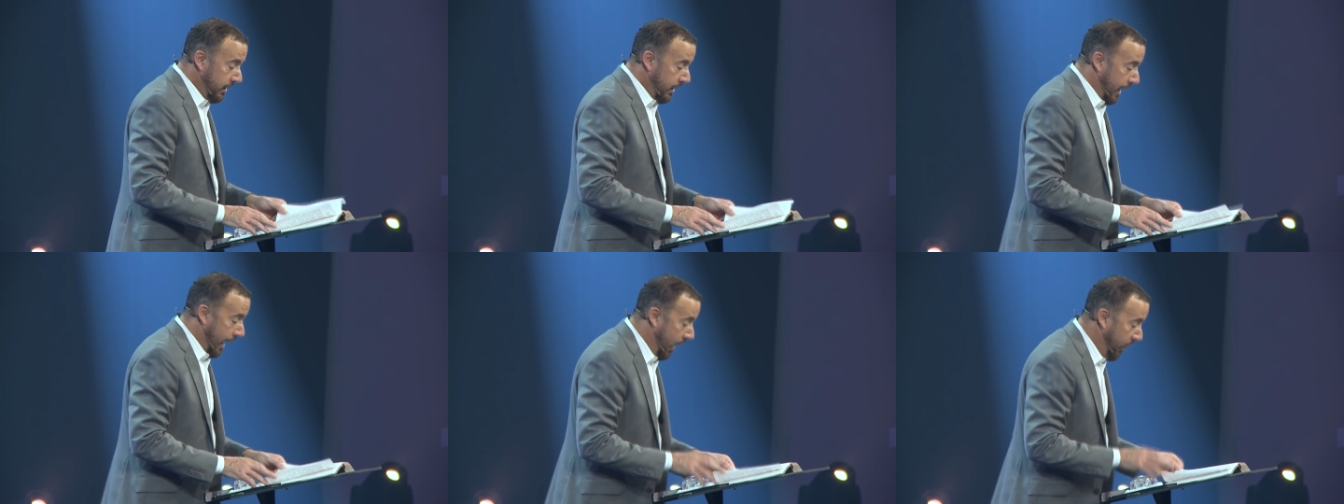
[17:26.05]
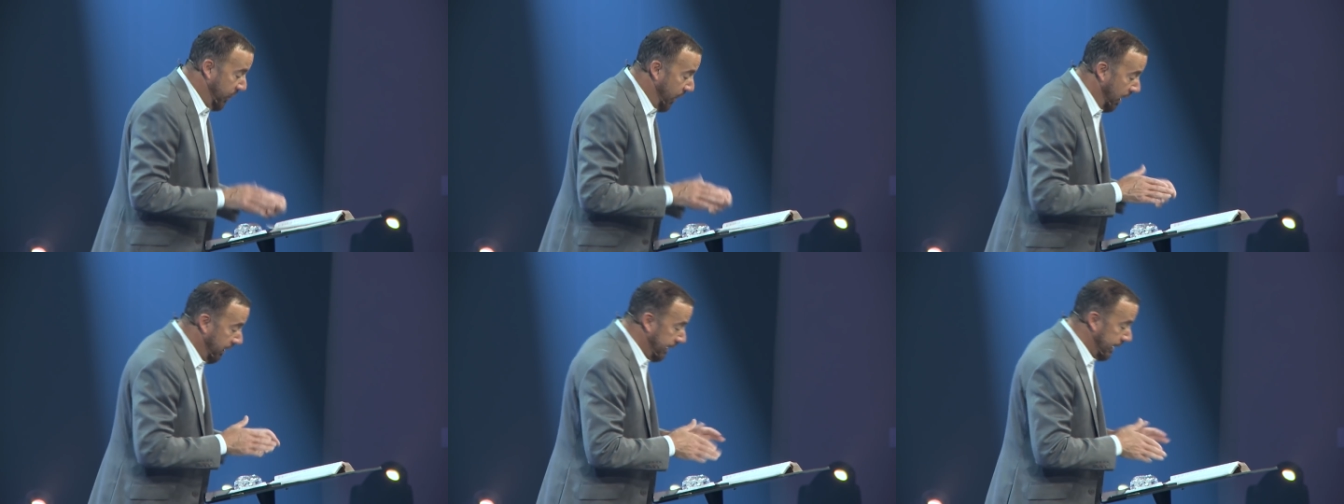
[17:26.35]
I
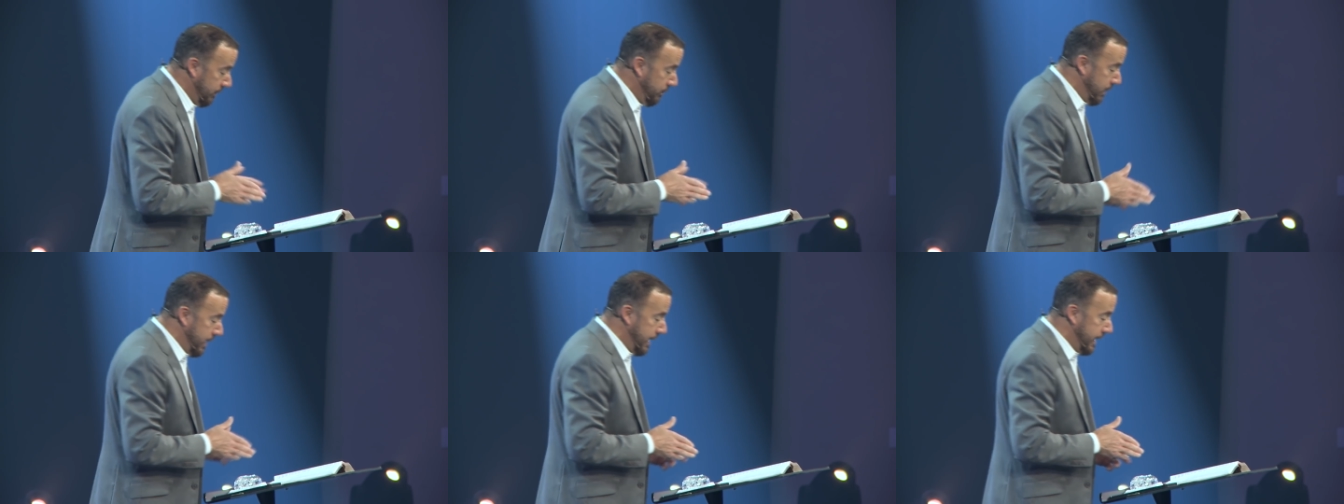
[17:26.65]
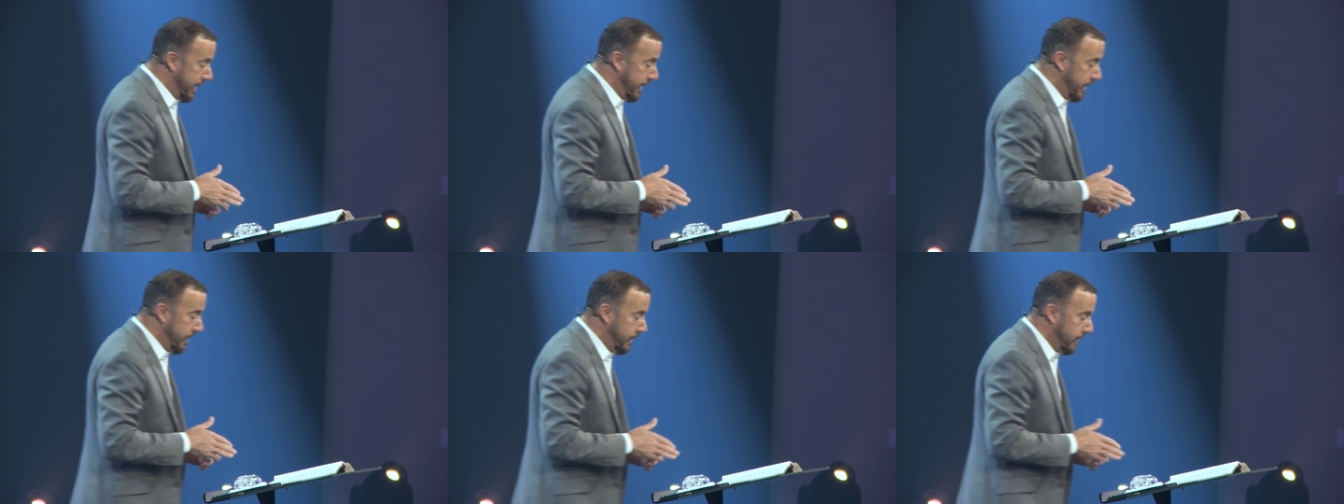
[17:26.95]
thought it'd
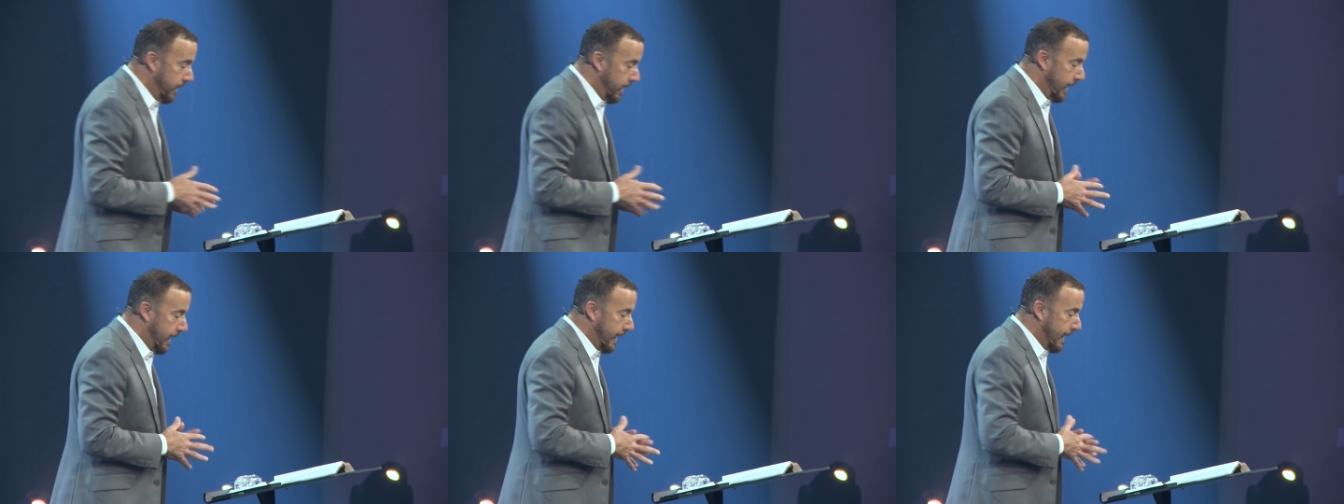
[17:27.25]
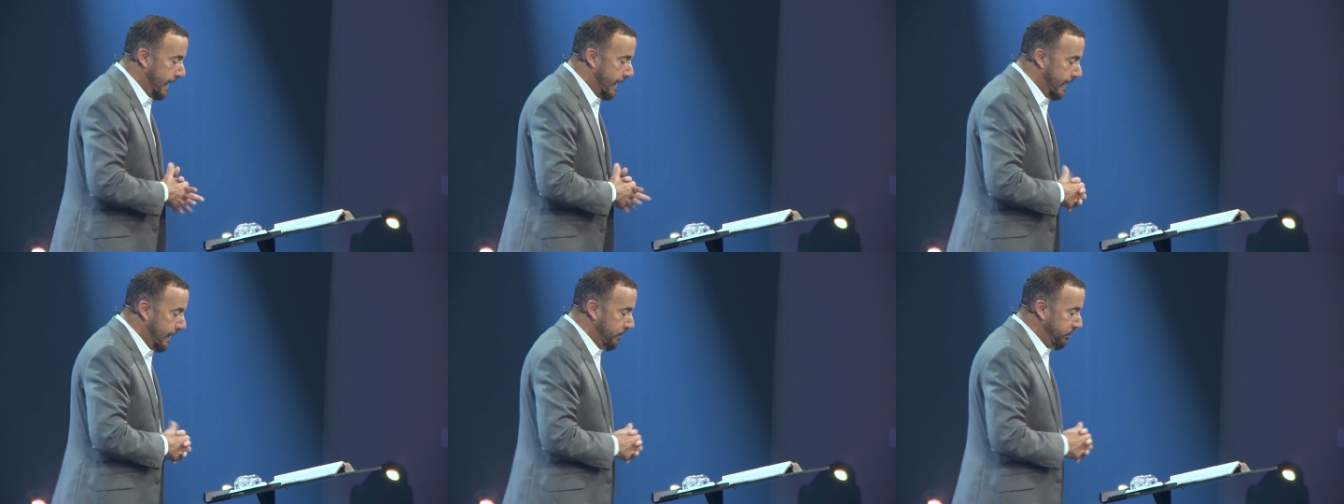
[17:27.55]
be
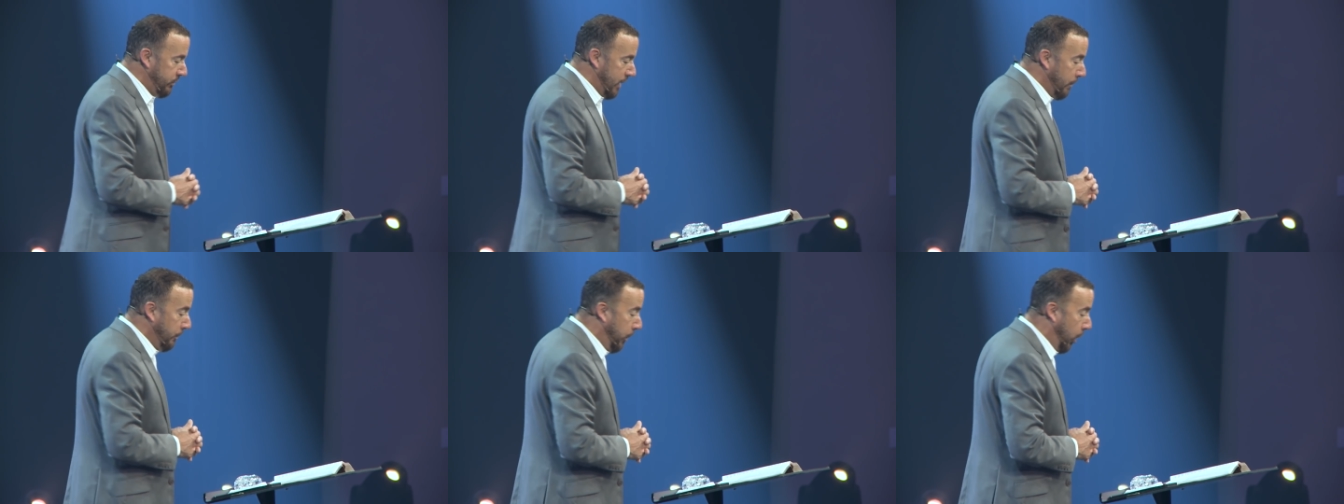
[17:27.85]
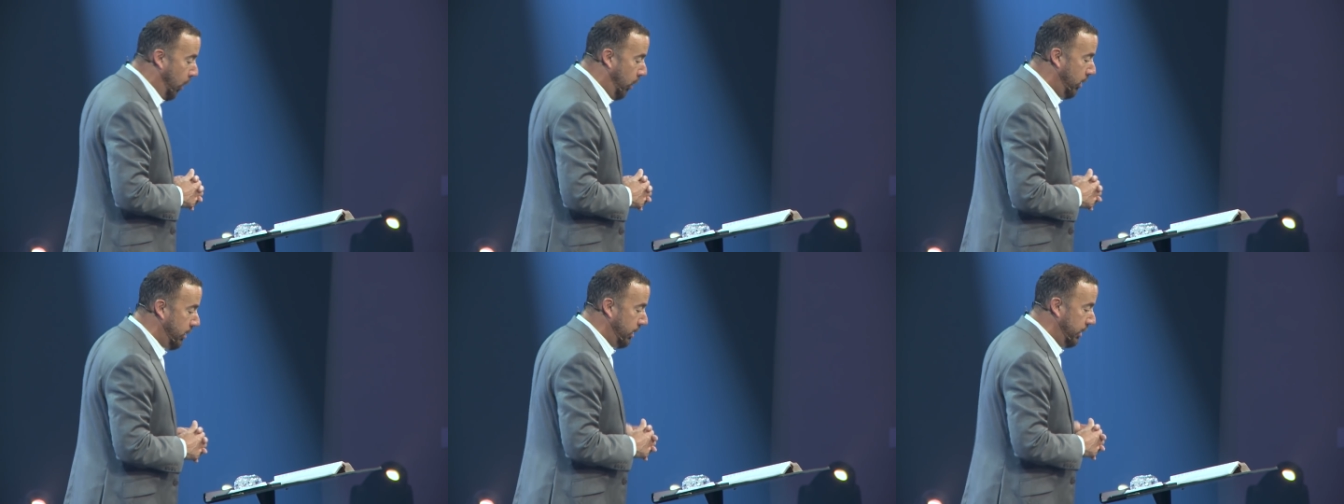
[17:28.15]

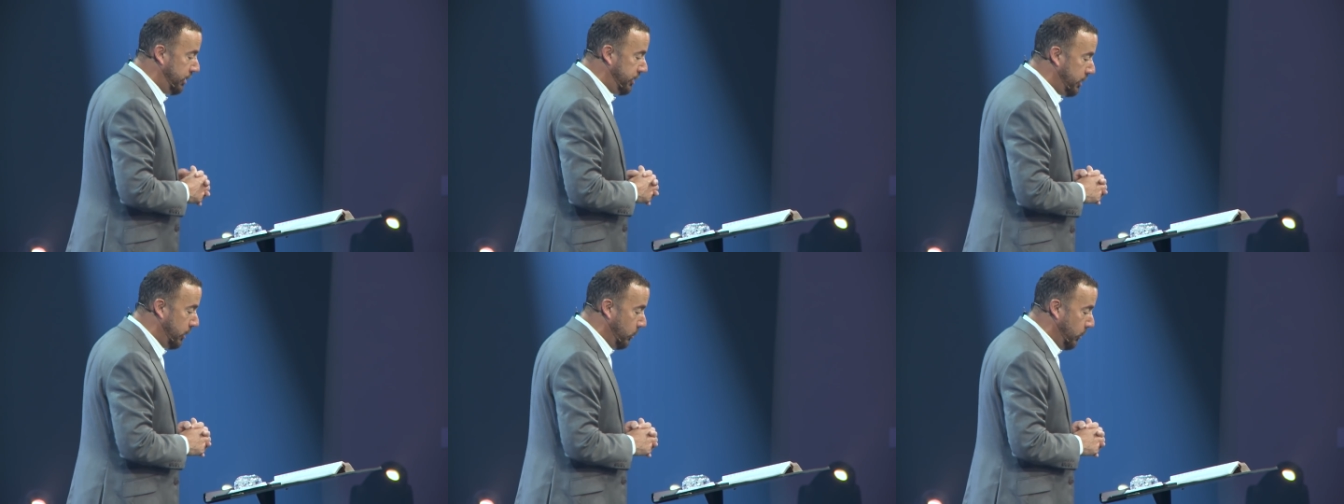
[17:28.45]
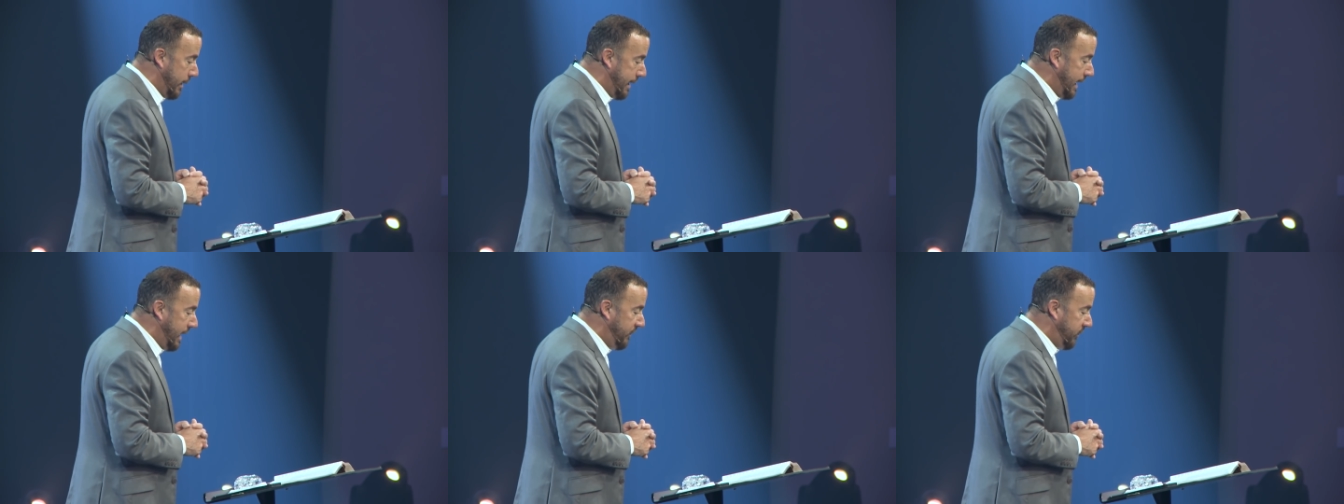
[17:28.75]
important to
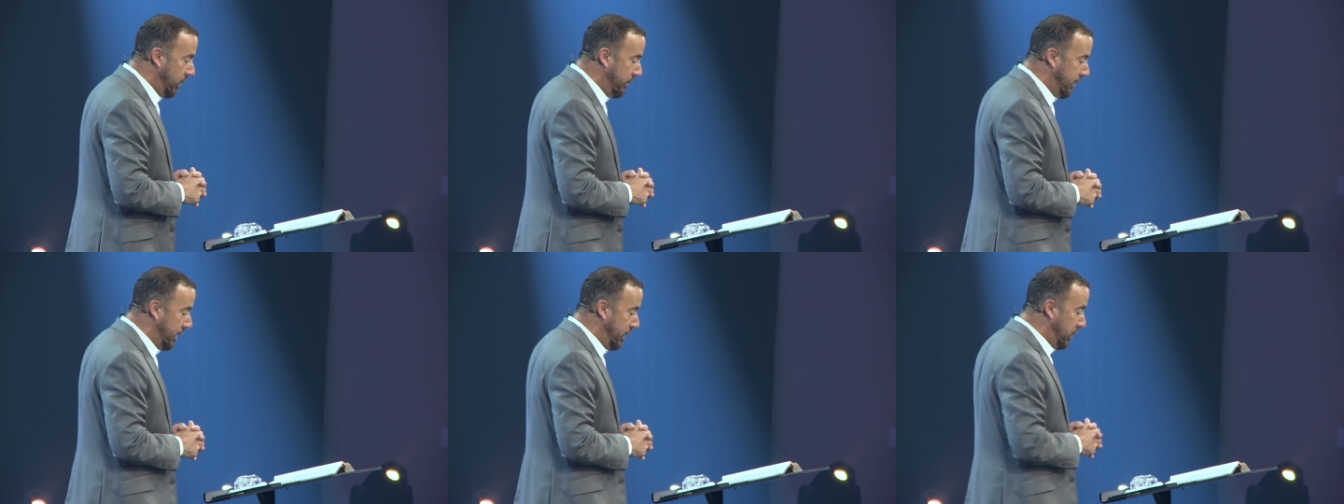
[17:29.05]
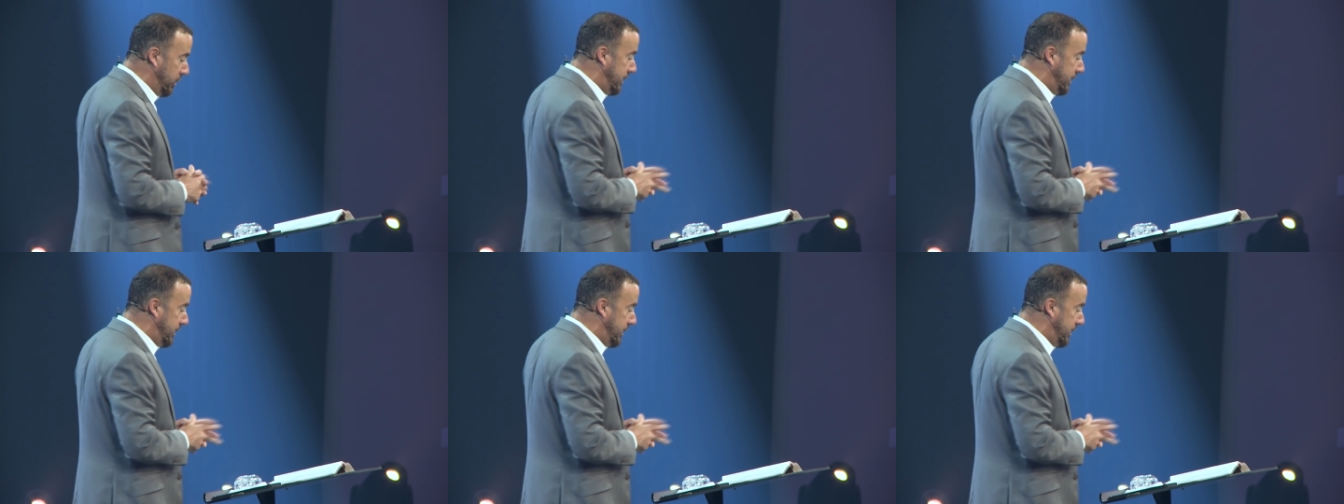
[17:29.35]
read from the New